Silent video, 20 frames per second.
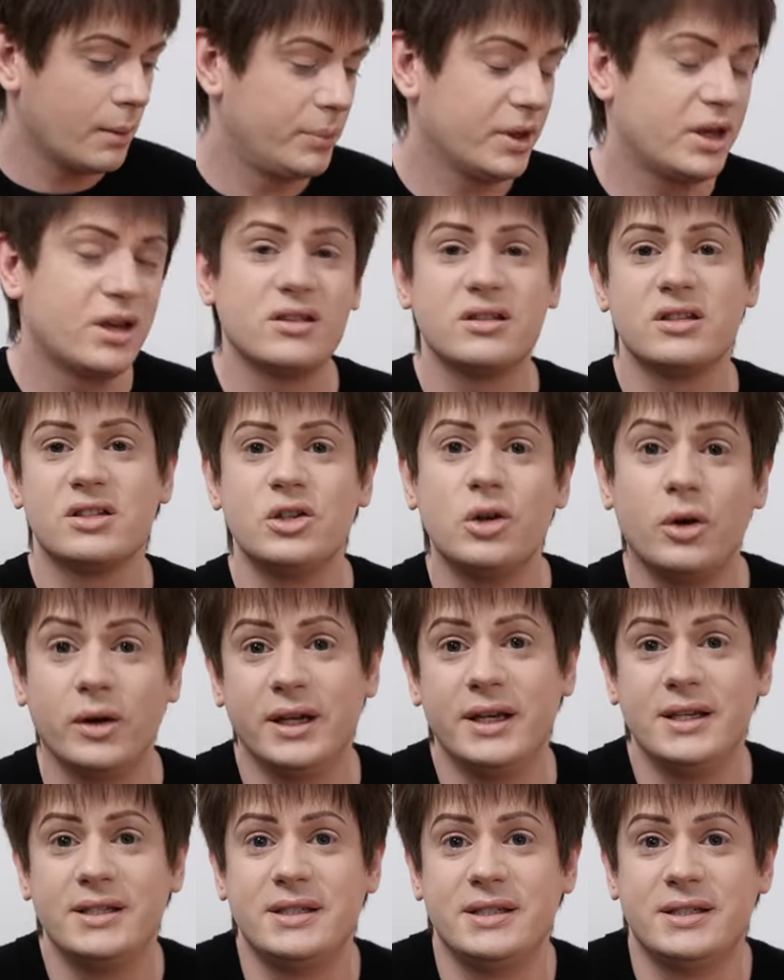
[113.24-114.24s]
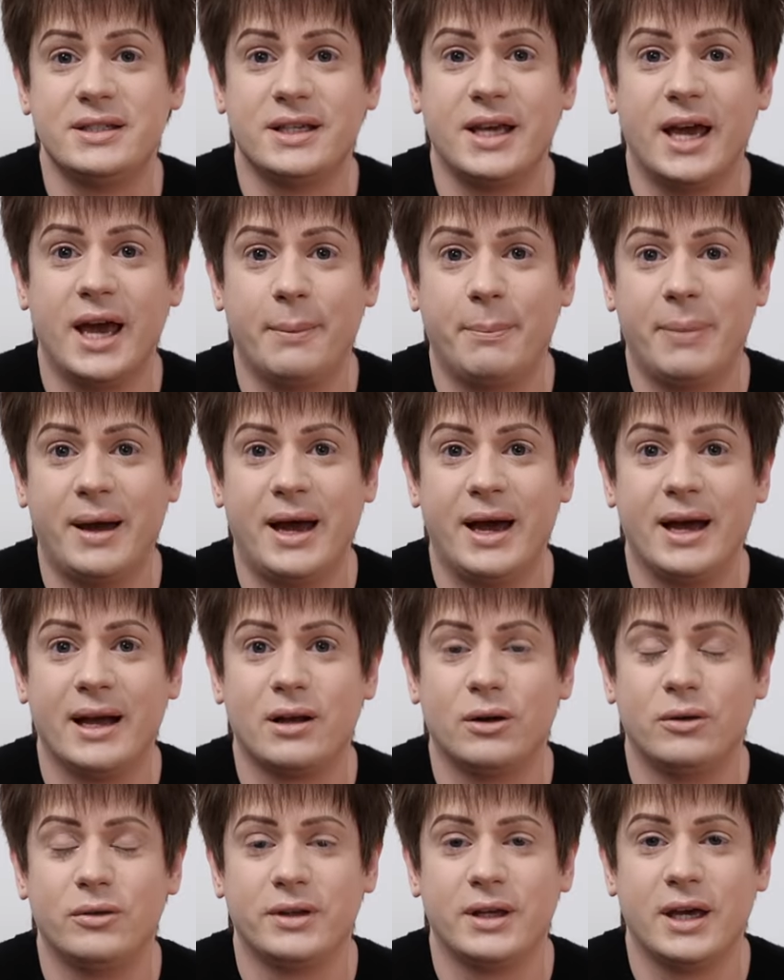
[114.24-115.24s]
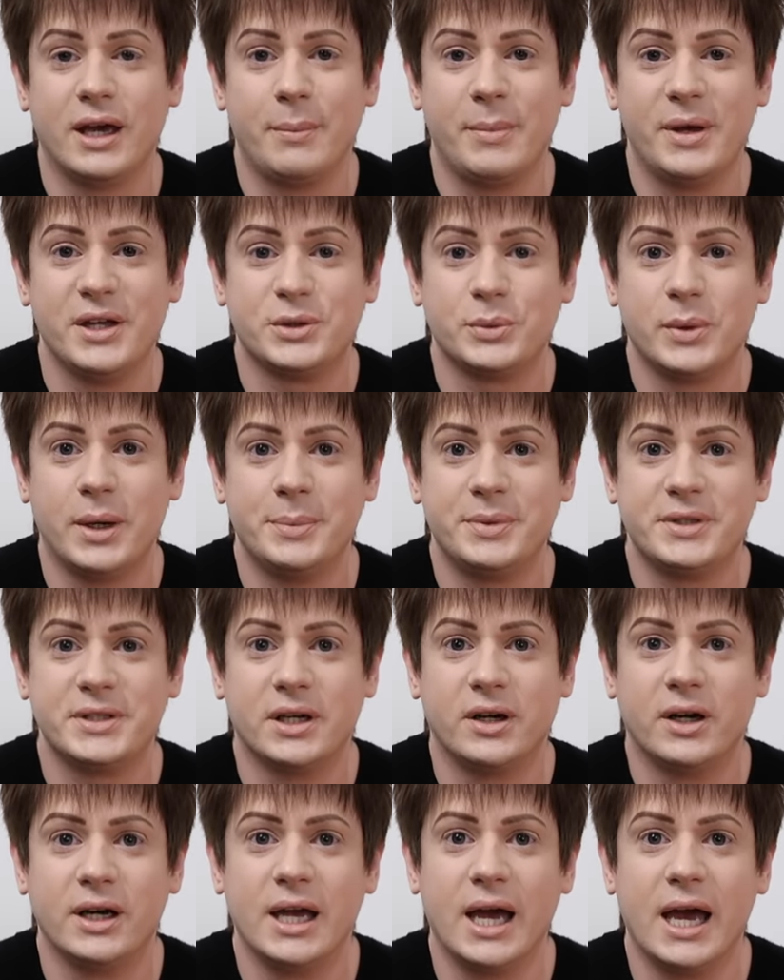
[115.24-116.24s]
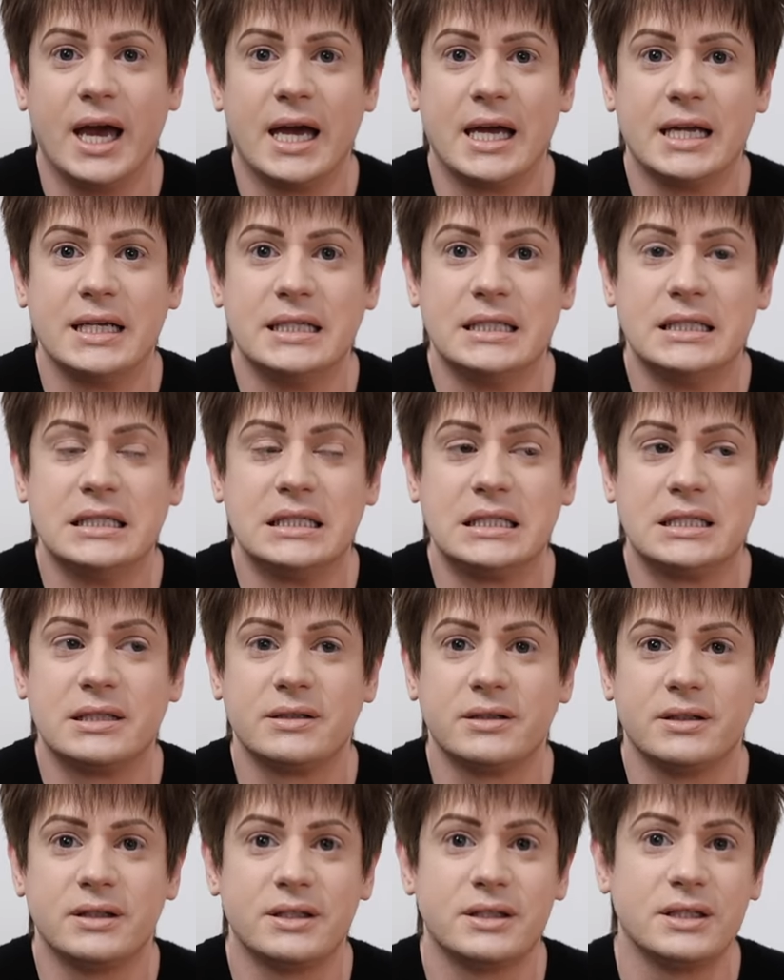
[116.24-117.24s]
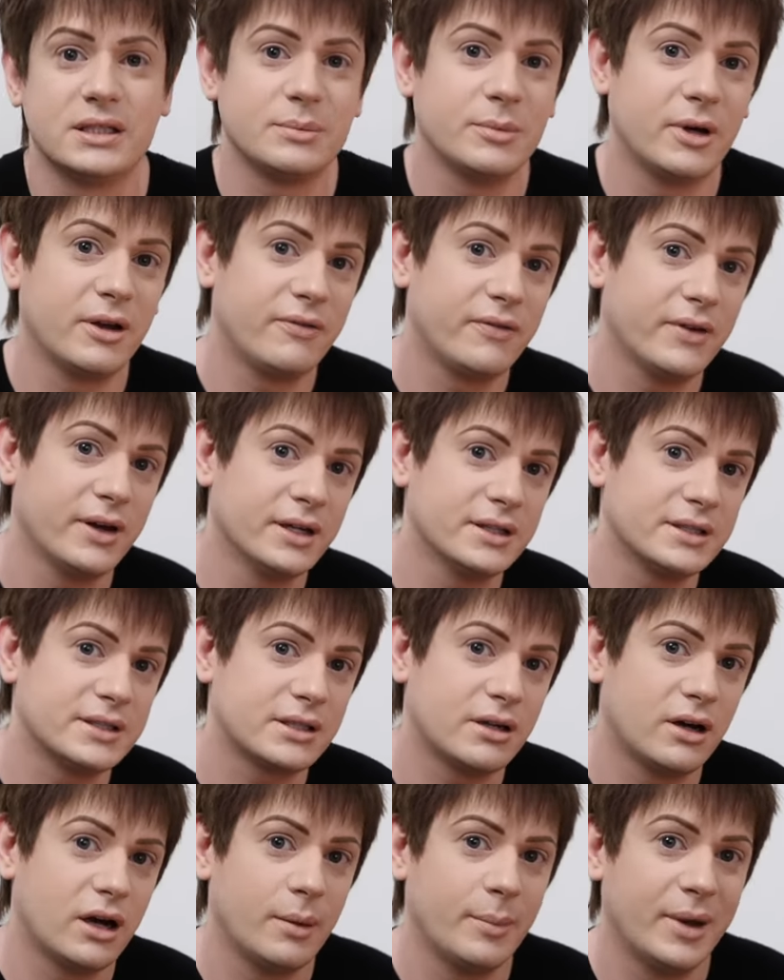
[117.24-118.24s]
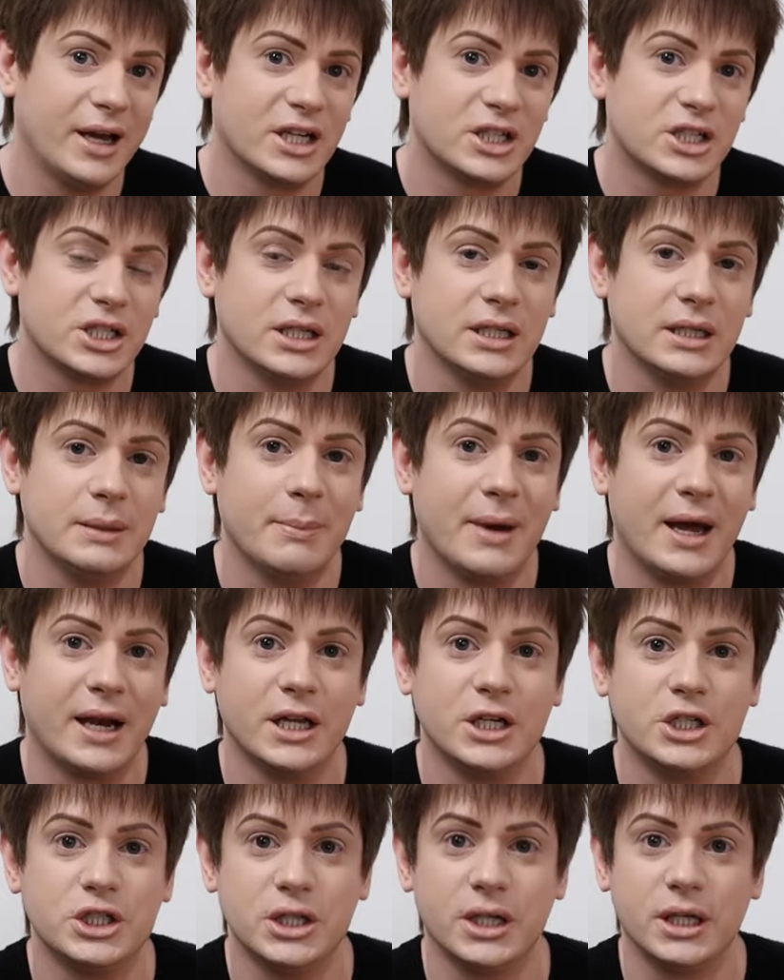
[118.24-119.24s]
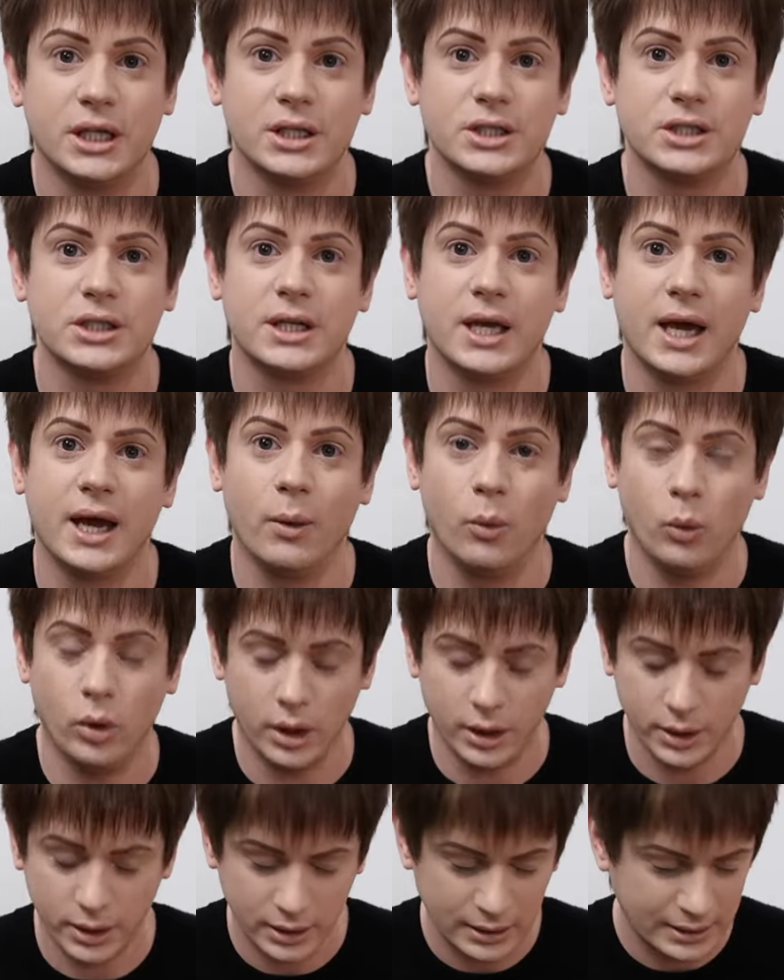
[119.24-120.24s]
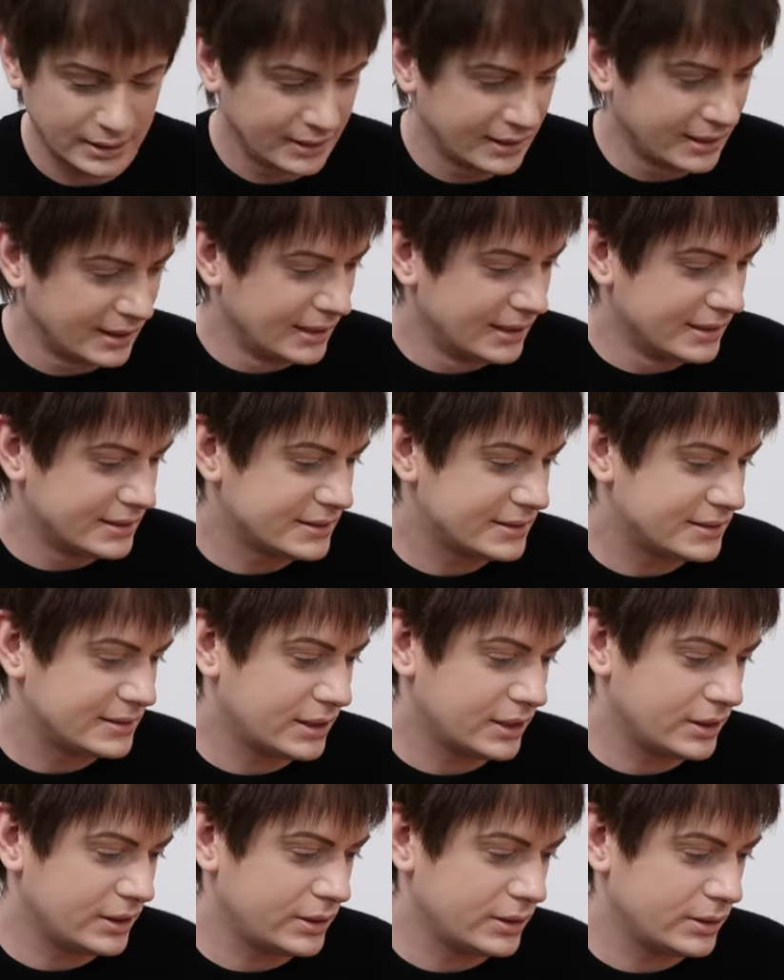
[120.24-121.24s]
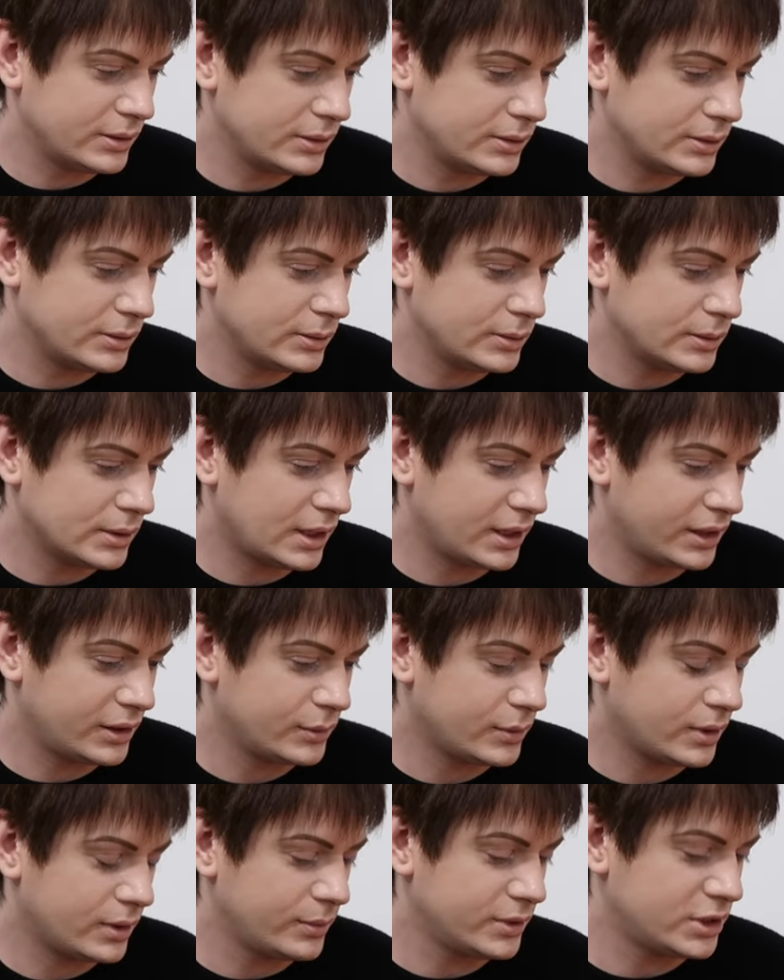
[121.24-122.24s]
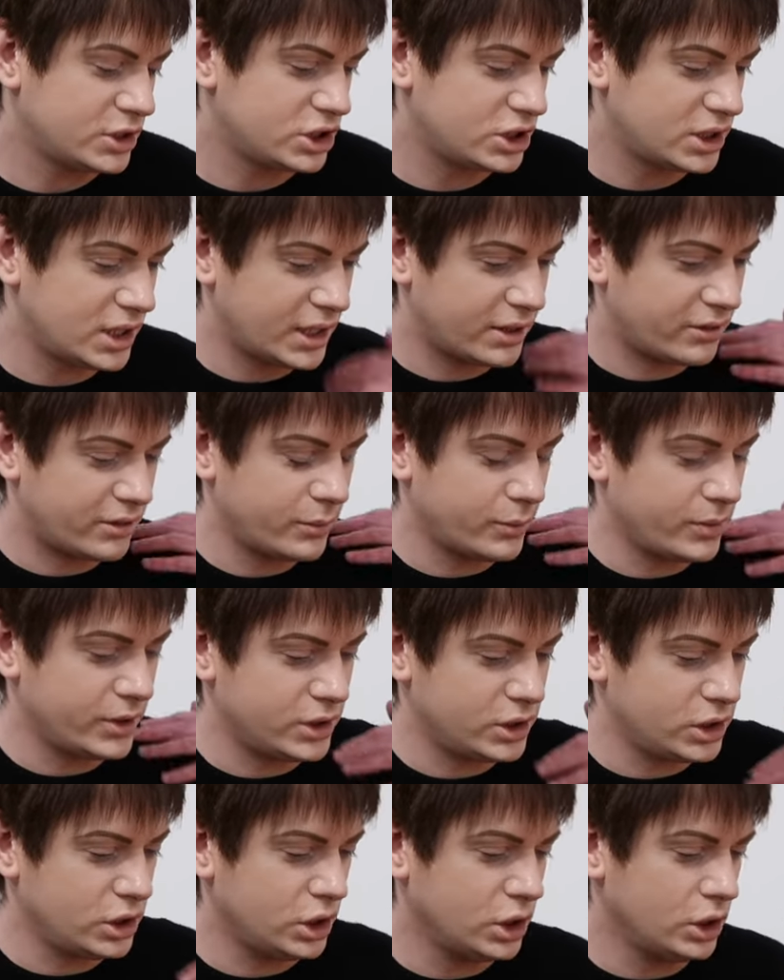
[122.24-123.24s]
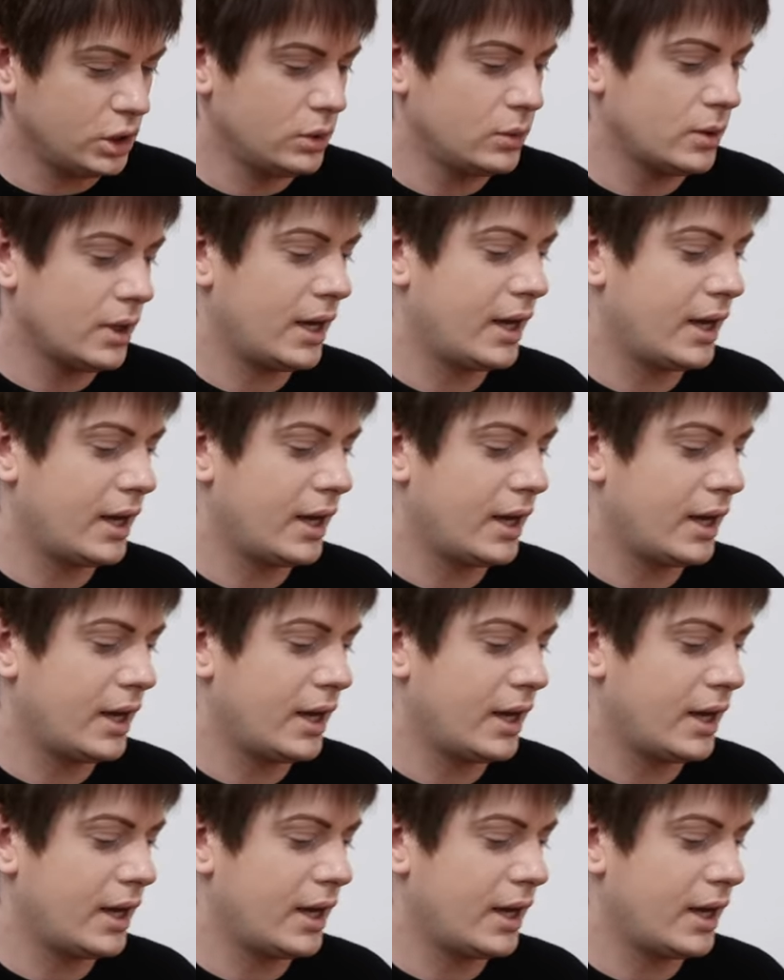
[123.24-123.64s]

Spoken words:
Because it's not easy to get a bag on the Hermes website, and this is my first time actually managing to get one. So I thought I would share it with you.